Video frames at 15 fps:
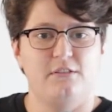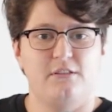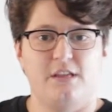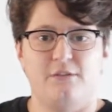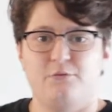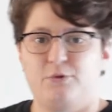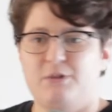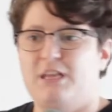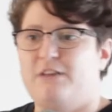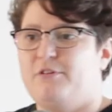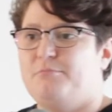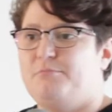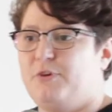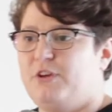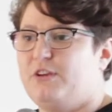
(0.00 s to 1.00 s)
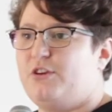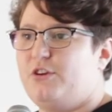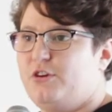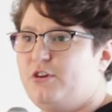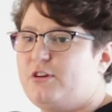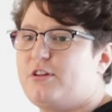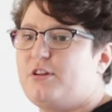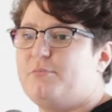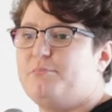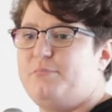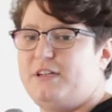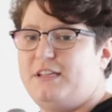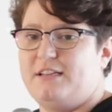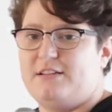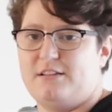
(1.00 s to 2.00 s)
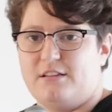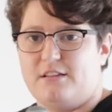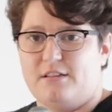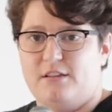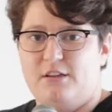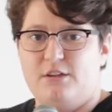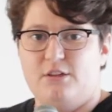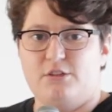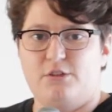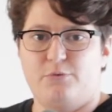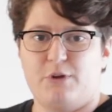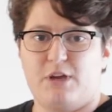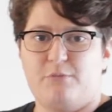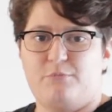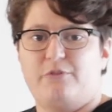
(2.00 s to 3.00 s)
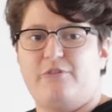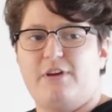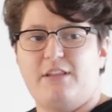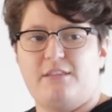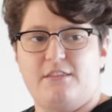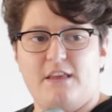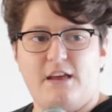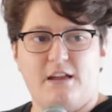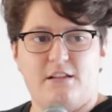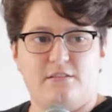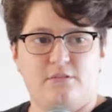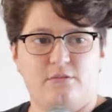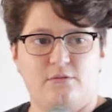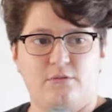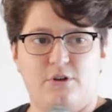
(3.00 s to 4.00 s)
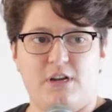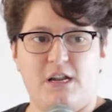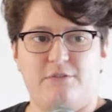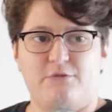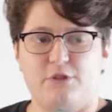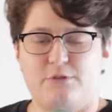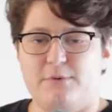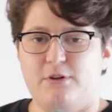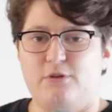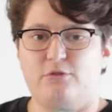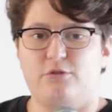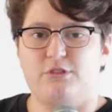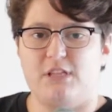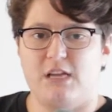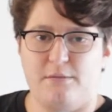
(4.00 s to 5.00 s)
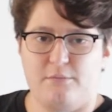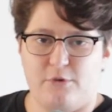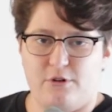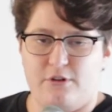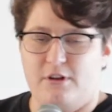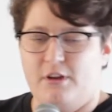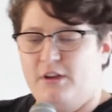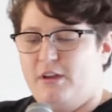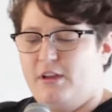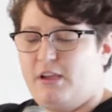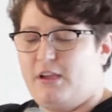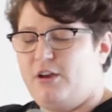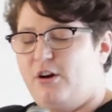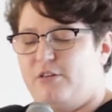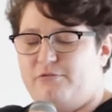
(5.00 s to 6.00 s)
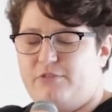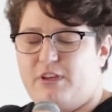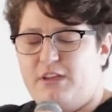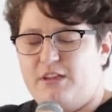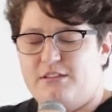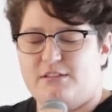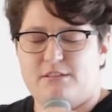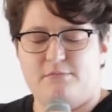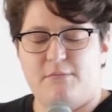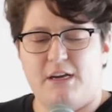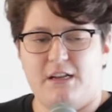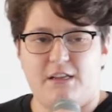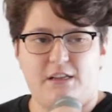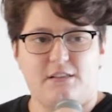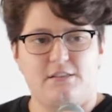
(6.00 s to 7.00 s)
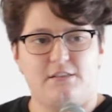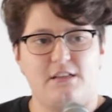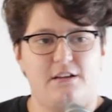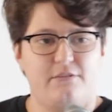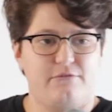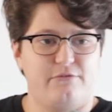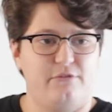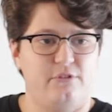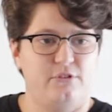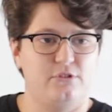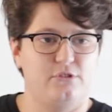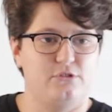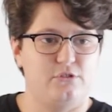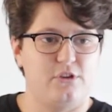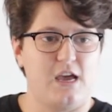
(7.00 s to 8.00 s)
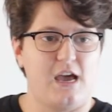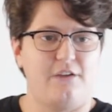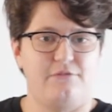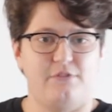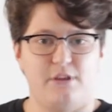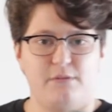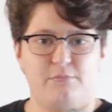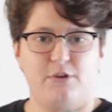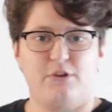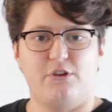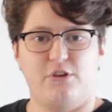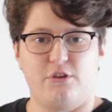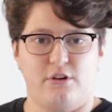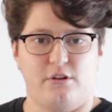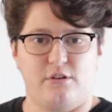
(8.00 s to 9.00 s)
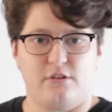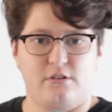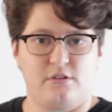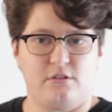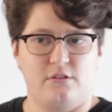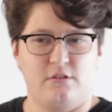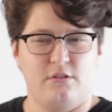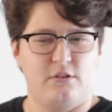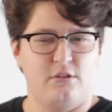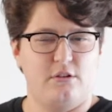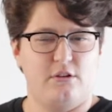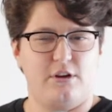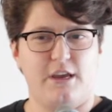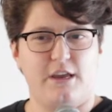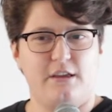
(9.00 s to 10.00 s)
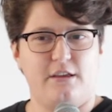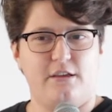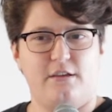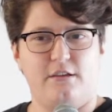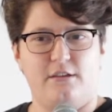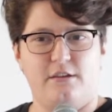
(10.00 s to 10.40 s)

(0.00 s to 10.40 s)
They will never be cured completely. So if we can prevent that, we don't have to spend all this time on ARVs and money and stuff to have them be cured. Okay?